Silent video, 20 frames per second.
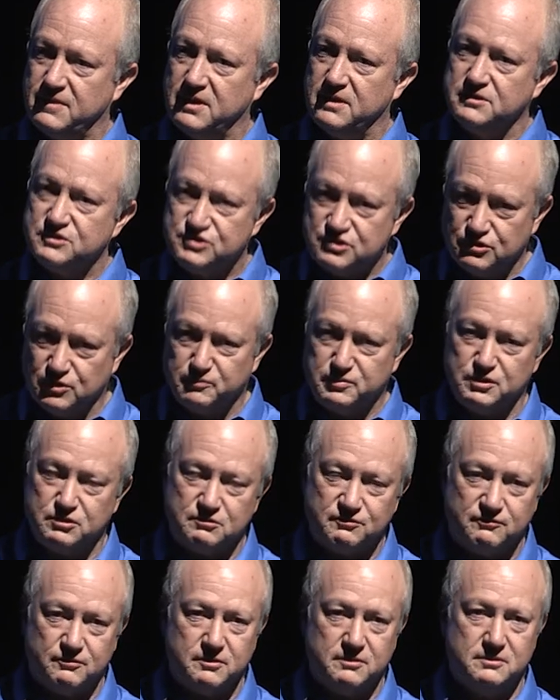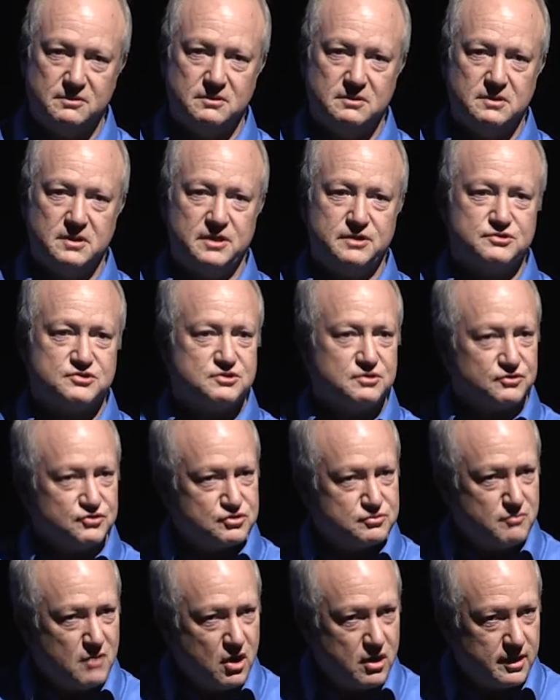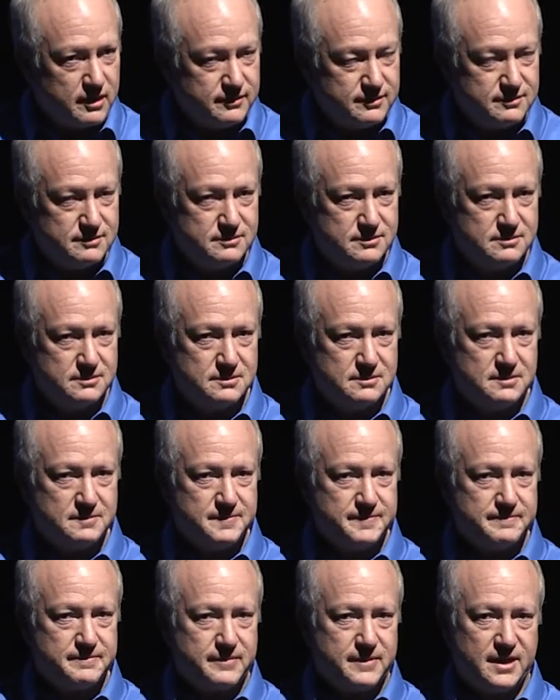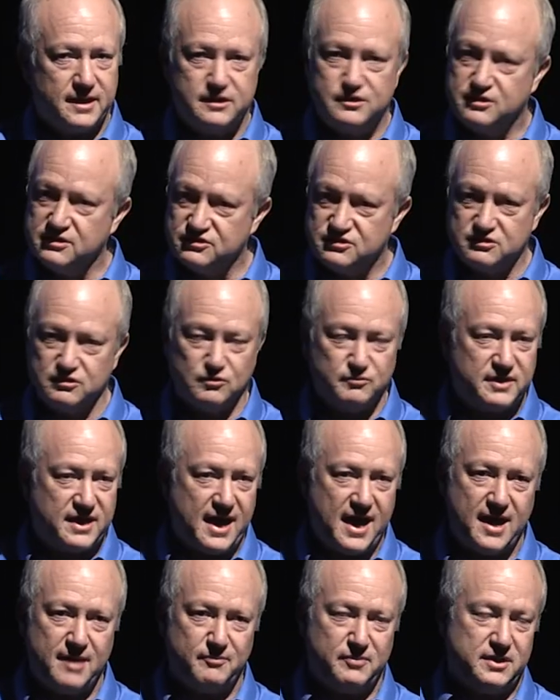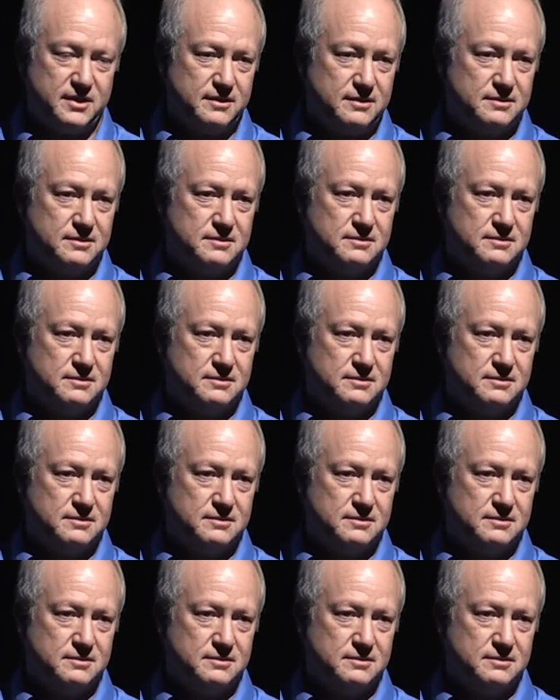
and you're still beautiful, and you're still smart, and you can still be happy.